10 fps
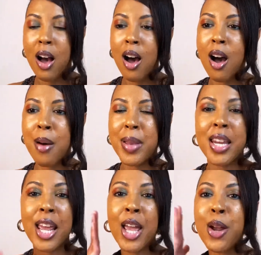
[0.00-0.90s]
and
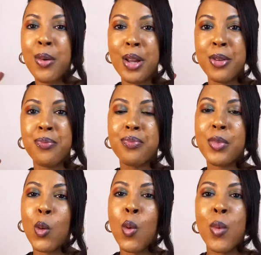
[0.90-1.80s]
hearing,
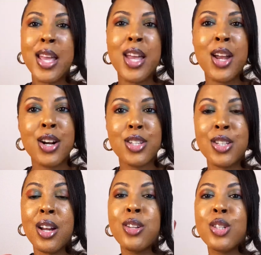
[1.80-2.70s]
when we hear
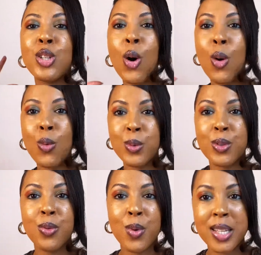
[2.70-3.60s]
certain tones of
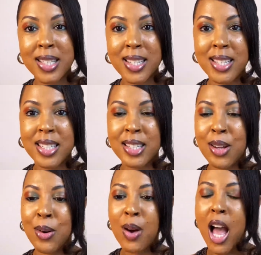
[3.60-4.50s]
voices.
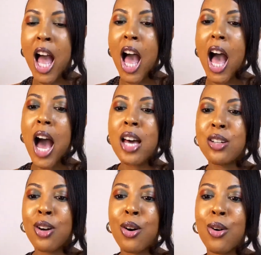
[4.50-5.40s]
So I
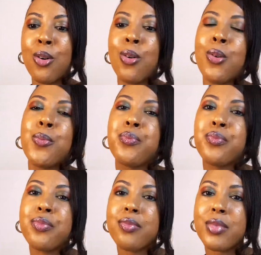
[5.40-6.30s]
know
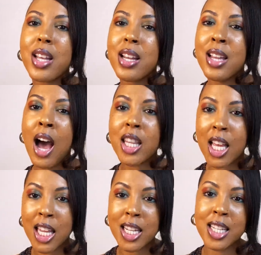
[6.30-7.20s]
y'all
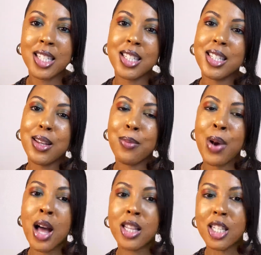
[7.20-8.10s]
ladies
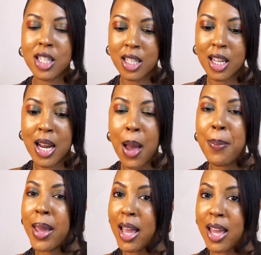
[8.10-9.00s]
probably seen that
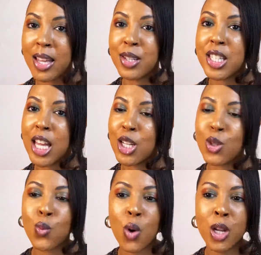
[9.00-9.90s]
man. It's like this
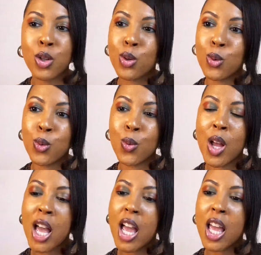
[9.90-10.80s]
one dude,
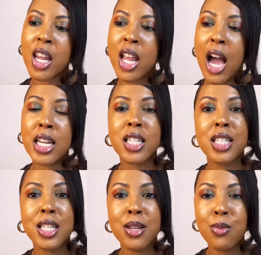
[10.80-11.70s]
and he had this
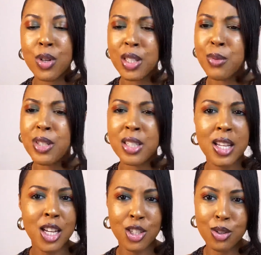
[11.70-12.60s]
deep voice. It was this
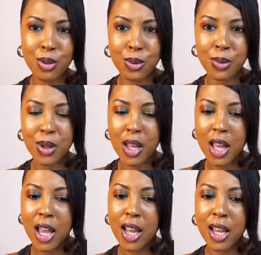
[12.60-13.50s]
Asian dude,
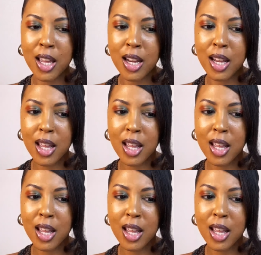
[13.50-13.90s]
and